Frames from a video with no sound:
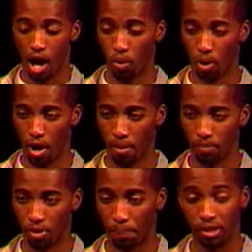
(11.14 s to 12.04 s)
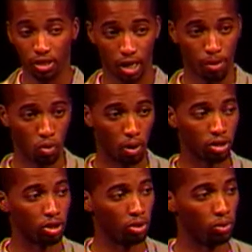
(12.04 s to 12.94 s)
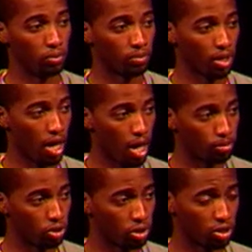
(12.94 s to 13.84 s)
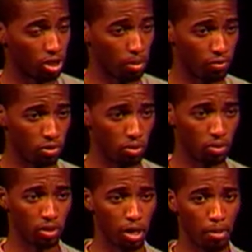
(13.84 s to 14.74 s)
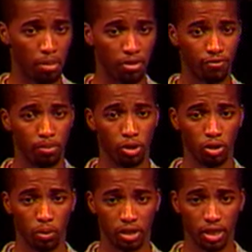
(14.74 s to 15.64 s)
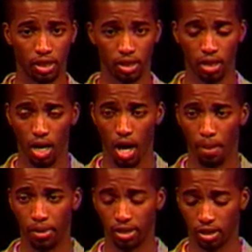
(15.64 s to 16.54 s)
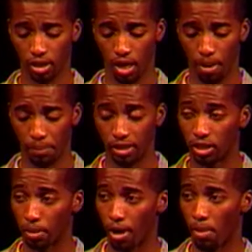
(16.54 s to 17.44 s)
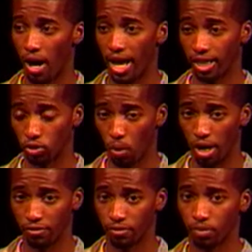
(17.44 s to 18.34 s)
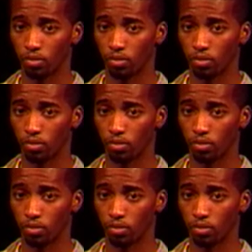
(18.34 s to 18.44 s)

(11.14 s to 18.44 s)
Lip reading: The piece that I'm going to do, I'm sure some of you here might be familiar with it, but it's a piece about my ex-wife.